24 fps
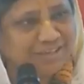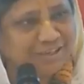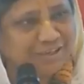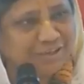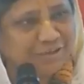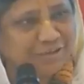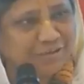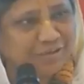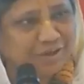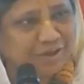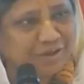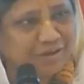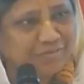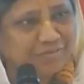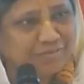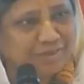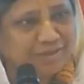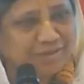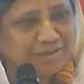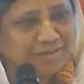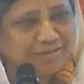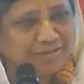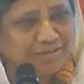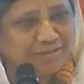I'm
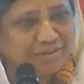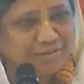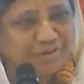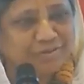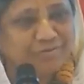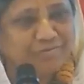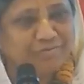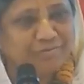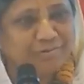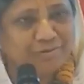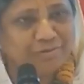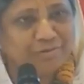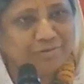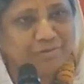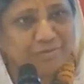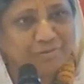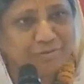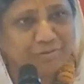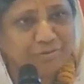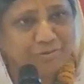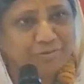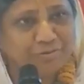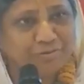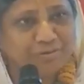like looking for a
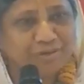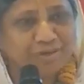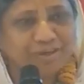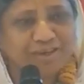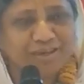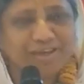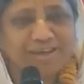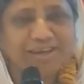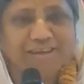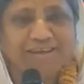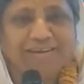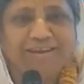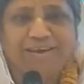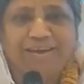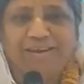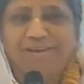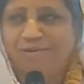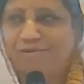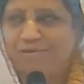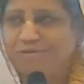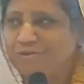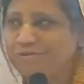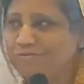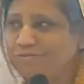guru. And
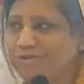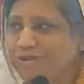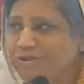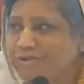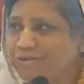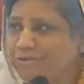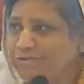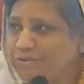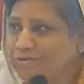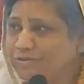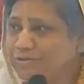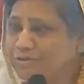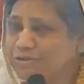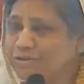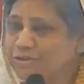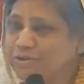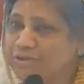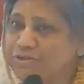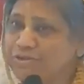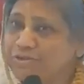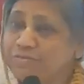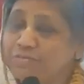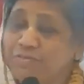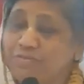how do I find a guru? So
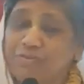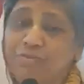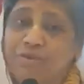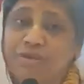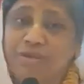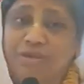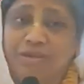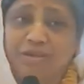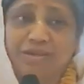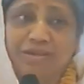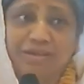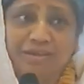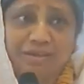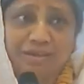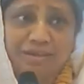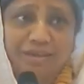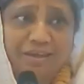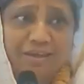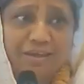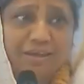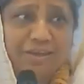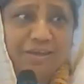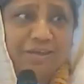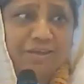I had to pray,
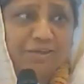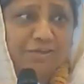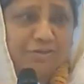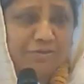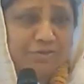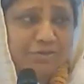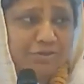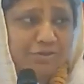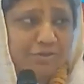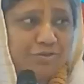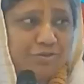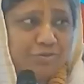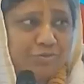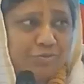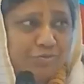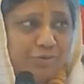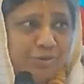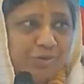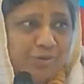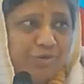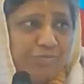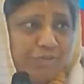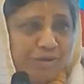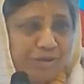to
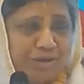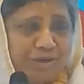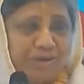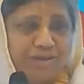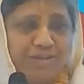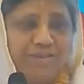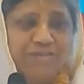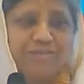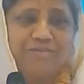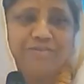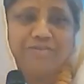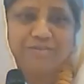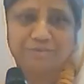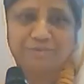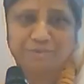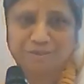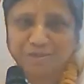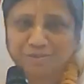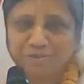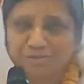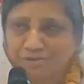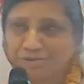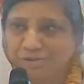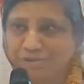Prabhupada
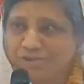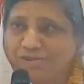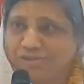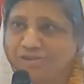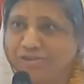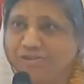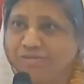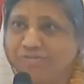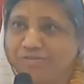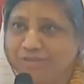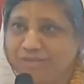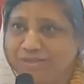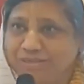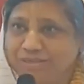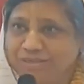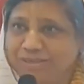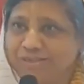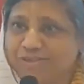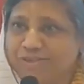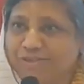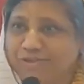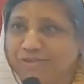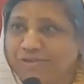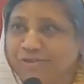and Krishna,
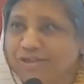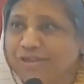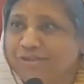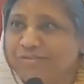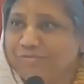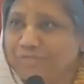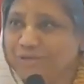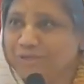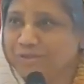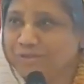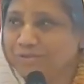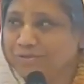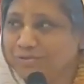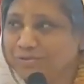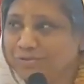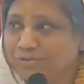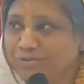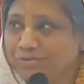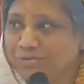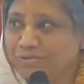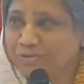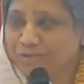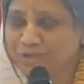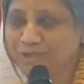basically, to send me a
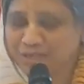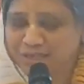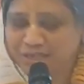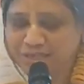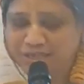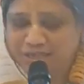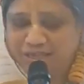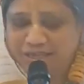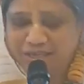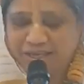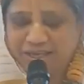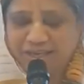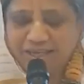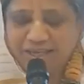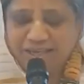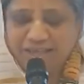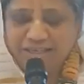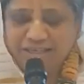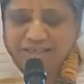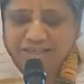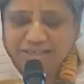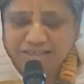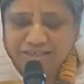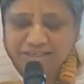guru.
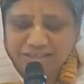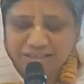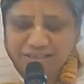And